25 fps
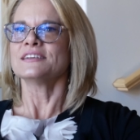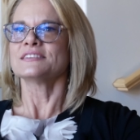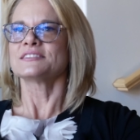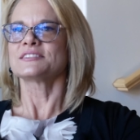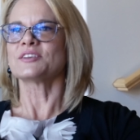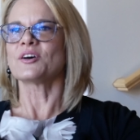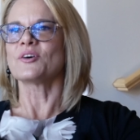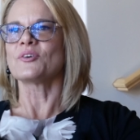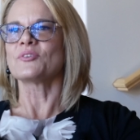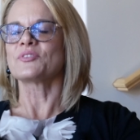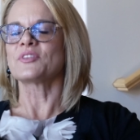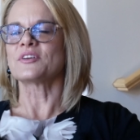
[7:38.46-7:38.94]

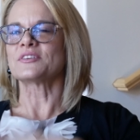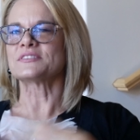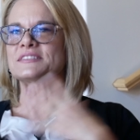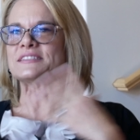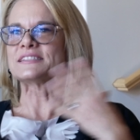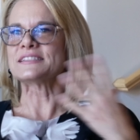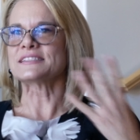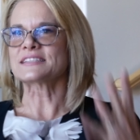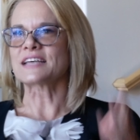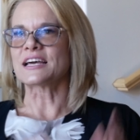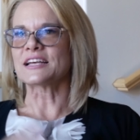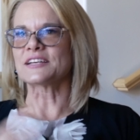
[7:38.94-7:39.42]
So
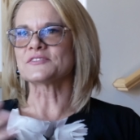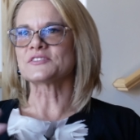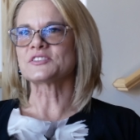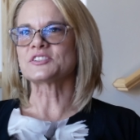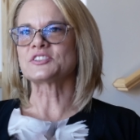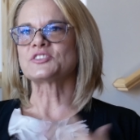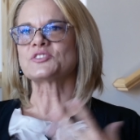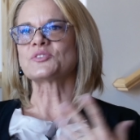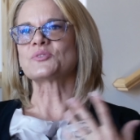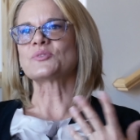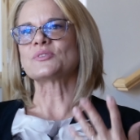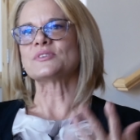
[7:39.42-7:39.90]
there's these kind of
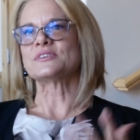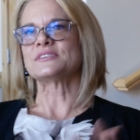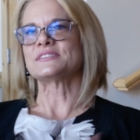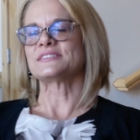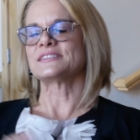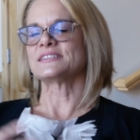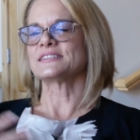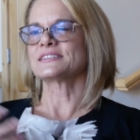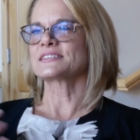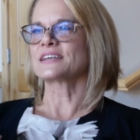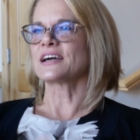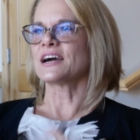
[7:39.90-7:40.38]

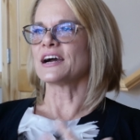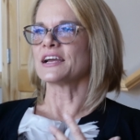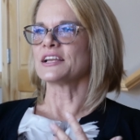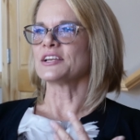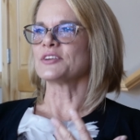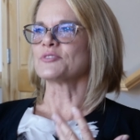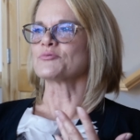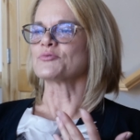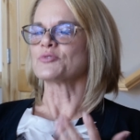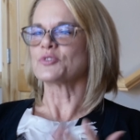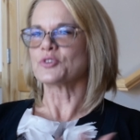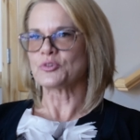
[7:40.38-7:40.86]
stories, these
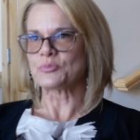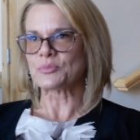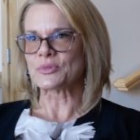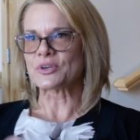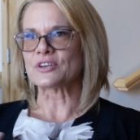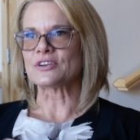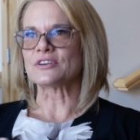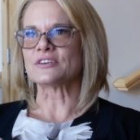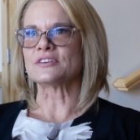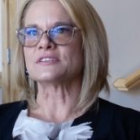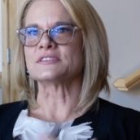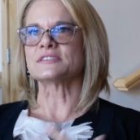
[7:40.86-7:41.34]
kind of
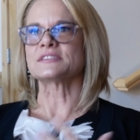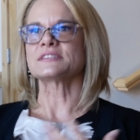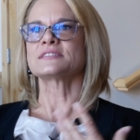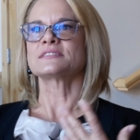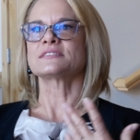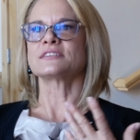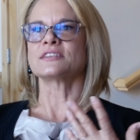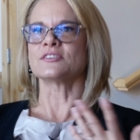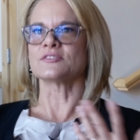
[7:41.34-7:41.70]
rumors,